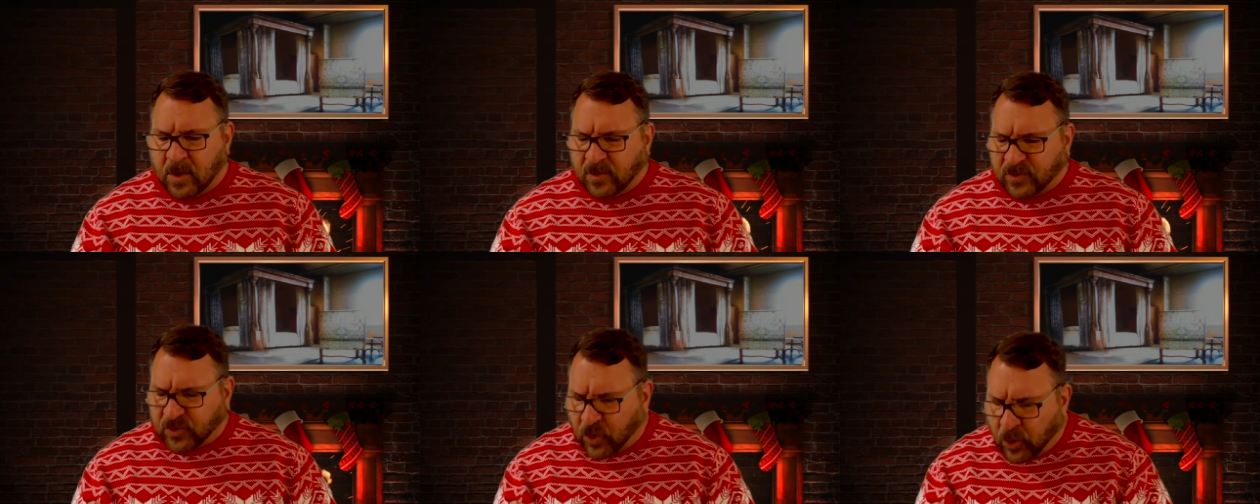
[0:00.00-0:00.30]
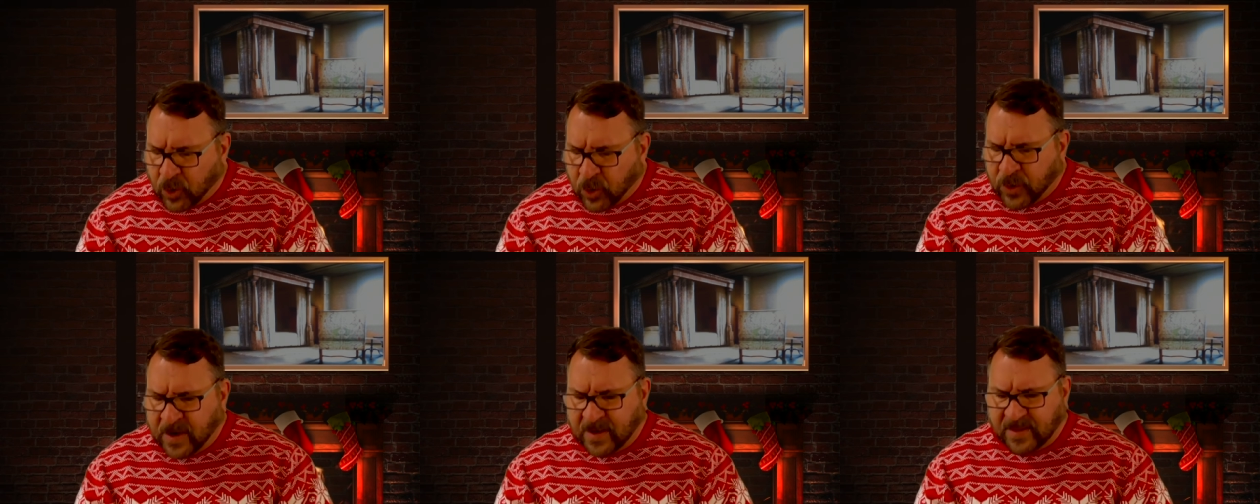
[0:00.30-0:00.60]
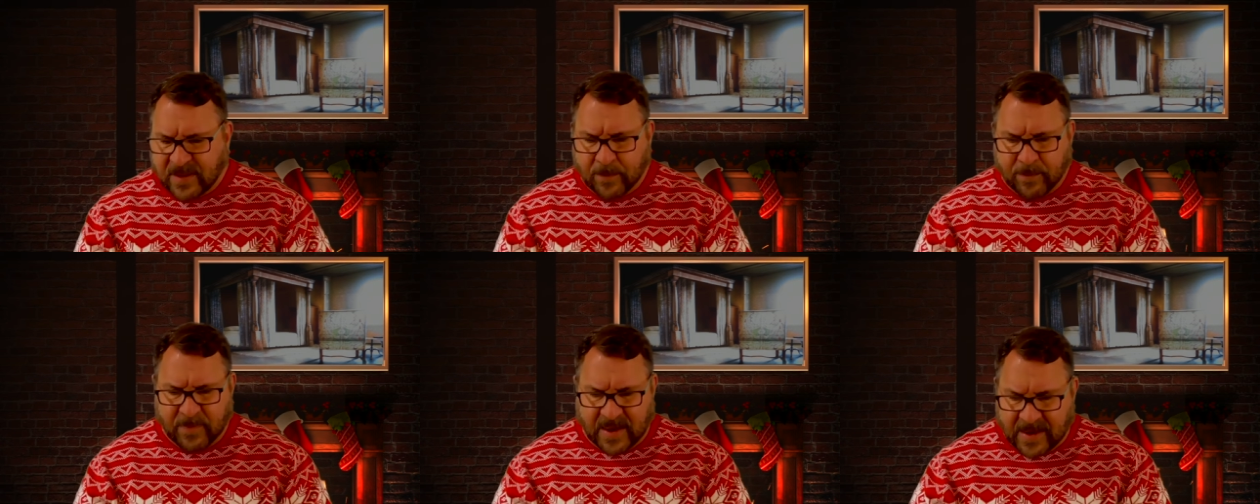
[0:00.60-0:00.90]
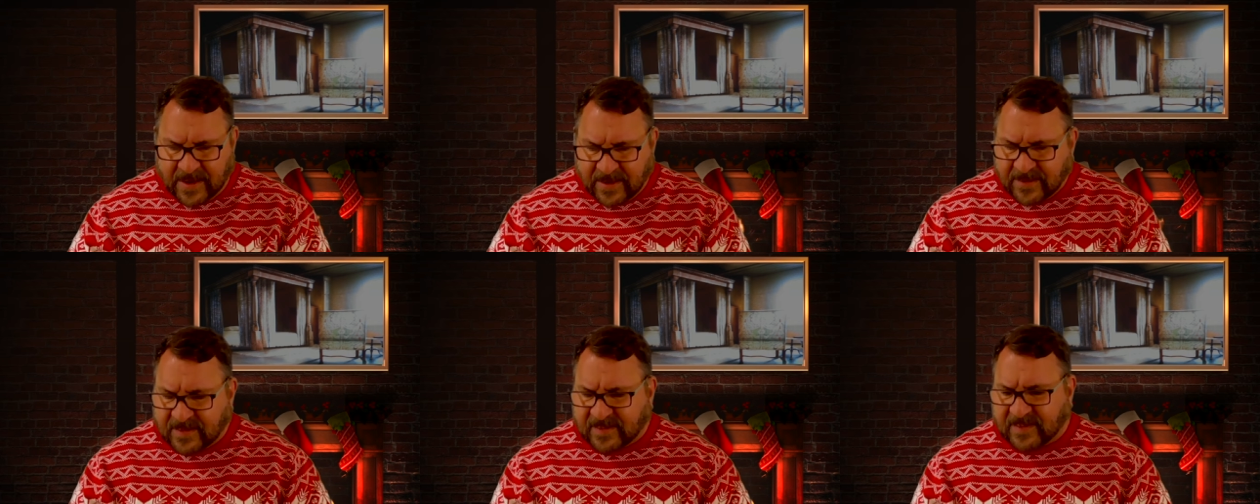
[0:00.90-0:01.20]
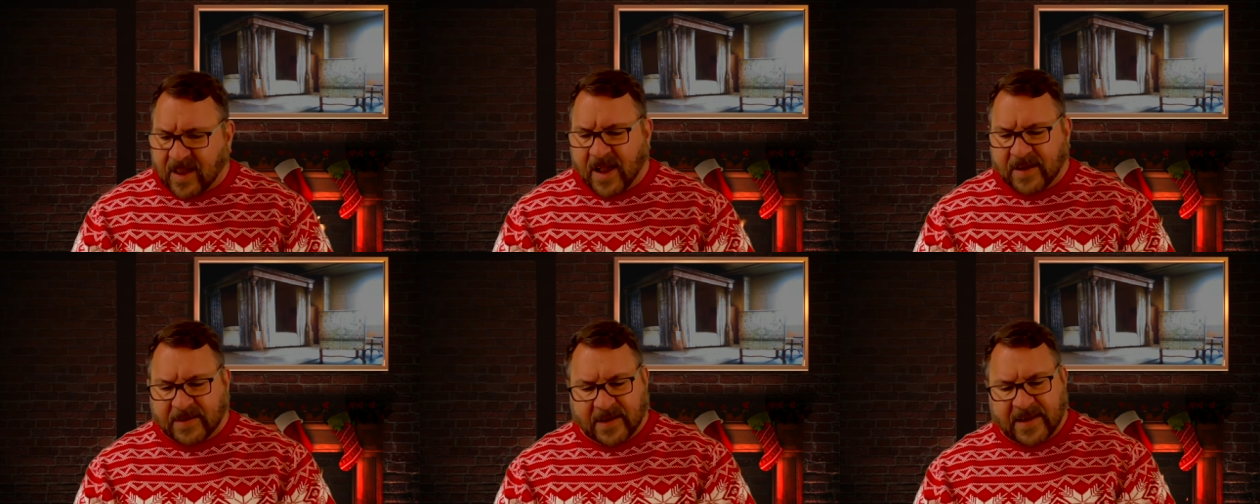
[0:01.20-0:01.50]
turning them
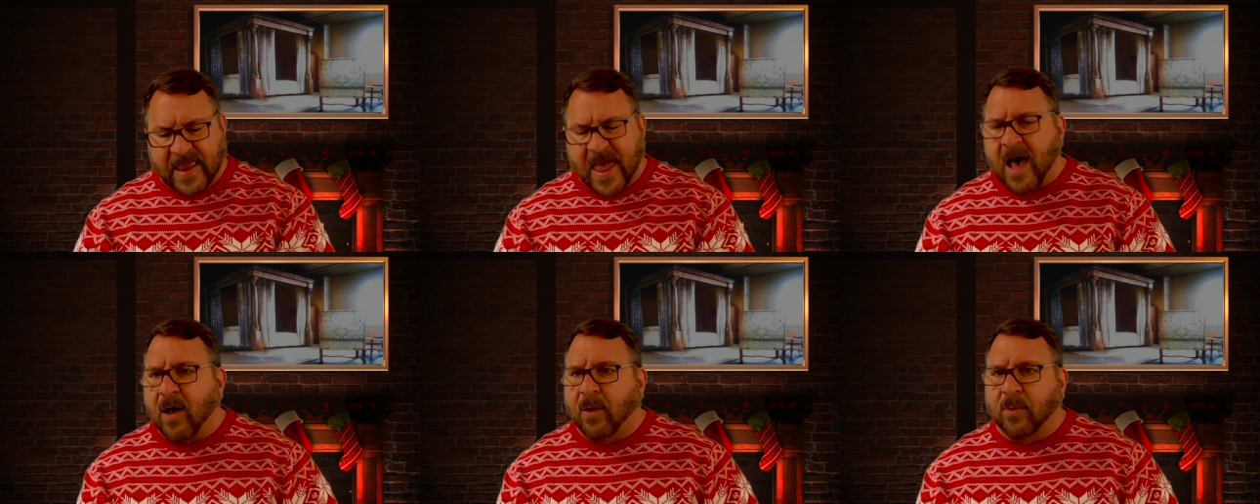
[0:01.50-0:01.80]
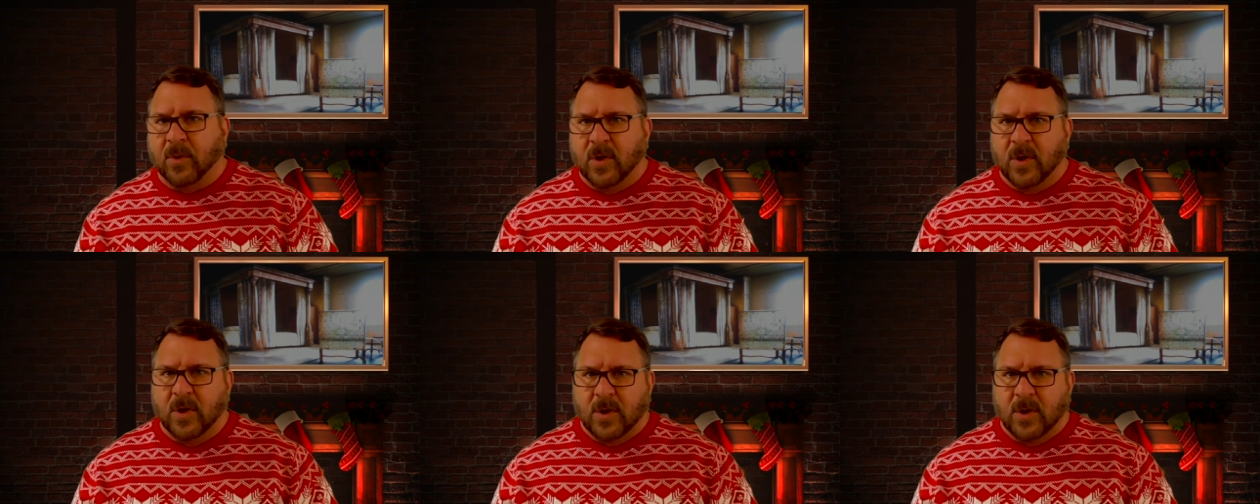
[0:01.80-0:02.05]
inside and out,